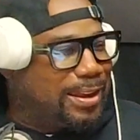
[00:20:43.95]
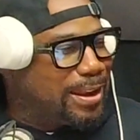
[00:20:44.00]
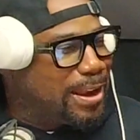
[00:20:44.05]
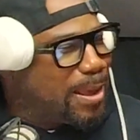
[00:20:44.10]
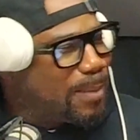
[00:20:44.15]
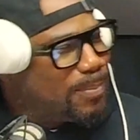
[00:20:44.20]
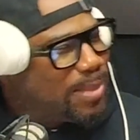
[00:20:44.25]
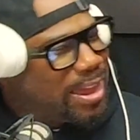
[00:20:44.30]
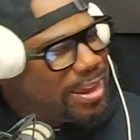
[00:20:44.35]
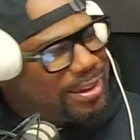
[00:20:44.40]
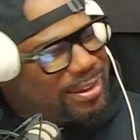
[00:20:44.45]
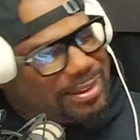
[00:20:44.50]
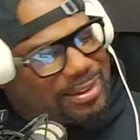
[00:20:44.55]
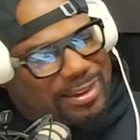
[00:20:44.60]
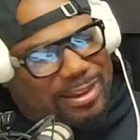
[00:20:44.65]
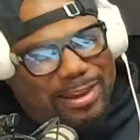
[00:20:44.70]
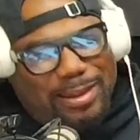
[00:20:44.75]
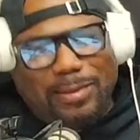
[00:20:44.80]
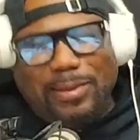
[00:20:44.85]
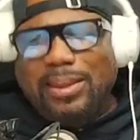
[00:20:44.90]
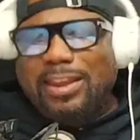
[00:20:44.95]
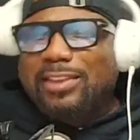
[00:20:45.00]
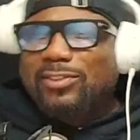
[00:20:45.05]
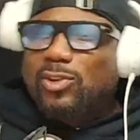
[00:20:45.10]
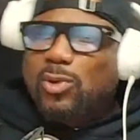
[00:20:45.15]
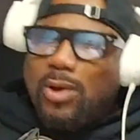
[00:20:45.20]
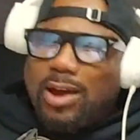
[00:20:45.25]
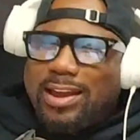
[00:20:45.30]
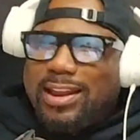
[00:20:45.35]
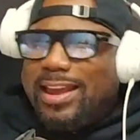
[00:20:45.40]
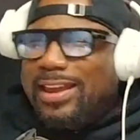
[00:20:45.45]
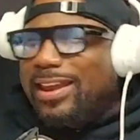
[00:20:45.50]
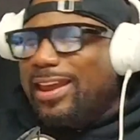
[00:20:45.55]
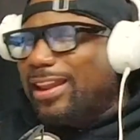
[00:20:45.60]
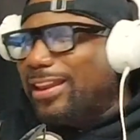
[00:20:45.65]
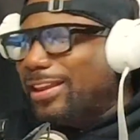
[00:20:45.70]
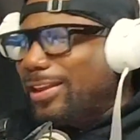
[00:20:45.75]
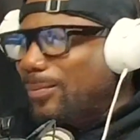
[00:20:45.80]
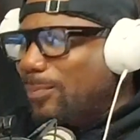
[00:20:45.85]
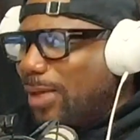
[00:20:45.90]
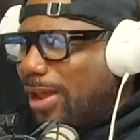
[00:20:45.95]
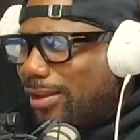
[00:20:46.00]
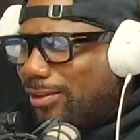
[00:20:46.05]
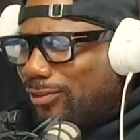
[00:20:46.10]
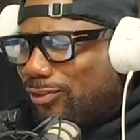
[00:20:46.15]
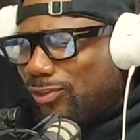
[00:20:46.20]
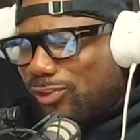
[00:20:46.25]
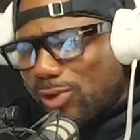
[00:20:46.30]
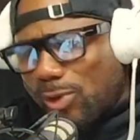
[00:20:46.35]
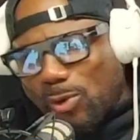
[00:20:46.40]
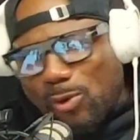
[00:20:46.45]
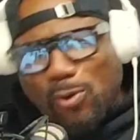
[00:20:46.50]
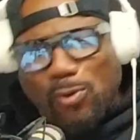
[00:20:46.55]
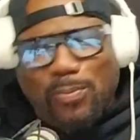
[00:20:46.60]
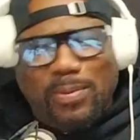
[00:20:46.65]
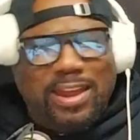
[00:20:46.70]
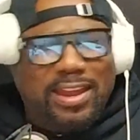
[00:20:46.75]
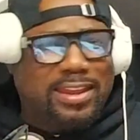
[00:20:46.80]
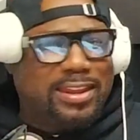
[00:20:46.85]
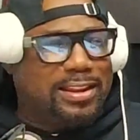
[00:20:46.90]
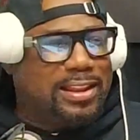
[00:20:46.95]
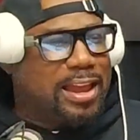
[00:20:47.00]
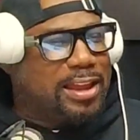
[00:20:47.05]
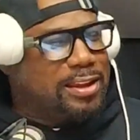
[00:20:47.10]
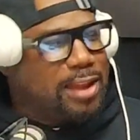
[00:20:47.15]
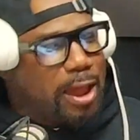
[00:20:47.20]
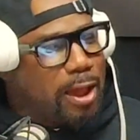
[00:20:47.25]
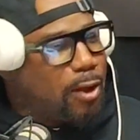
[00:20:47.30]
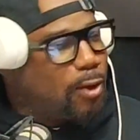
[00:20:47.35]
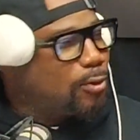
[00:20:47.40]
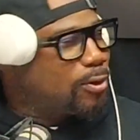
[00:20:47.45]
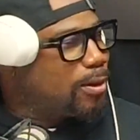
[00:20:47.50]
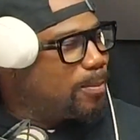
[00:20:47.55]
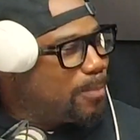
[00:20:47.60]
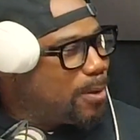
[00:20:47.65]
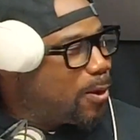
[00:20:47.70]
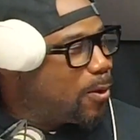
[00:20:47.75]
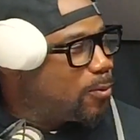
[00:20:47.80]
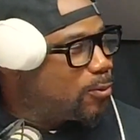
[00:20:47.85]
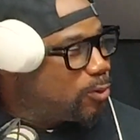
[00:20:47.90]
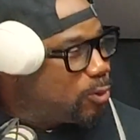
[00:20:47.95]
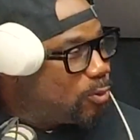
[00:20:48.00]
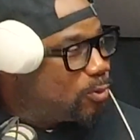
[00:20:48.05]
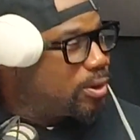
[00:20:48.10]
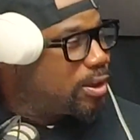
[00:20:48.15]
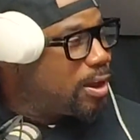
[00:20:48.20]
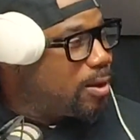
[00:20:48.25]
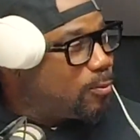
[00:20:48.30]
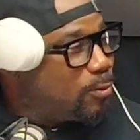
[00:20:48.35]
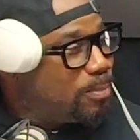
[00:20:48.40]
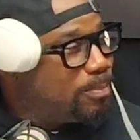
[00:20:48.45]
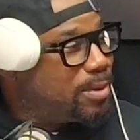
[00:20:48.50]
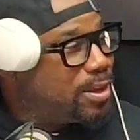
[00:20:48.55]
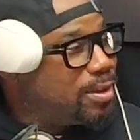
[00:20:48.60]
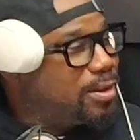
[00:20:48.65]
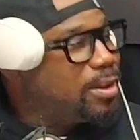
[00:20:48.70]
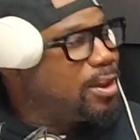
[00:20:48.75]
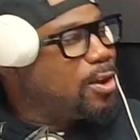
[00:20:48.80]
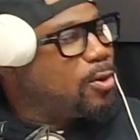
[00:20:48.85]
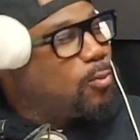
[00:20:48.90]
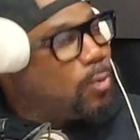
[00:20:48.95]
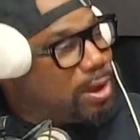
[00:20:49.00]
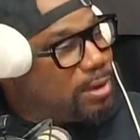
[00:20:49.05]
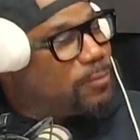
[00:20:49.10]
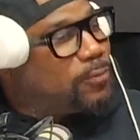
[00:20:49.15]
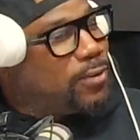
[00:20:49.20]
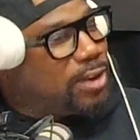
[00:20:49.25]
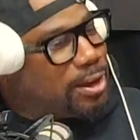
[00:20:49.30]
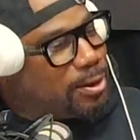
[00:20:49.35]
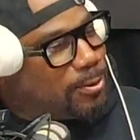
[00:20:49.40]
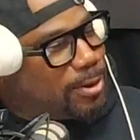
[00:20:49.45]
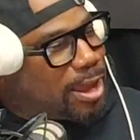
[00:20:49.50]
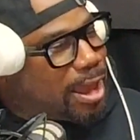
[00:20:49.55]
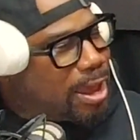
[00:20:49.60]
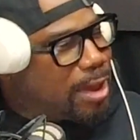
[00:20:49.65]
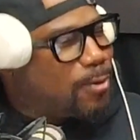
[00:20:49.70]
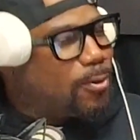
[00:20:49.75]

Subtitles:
And I'm like, Twan, I gotta get back to school, man. He like, no, come on, you come with me, we'll figure it out.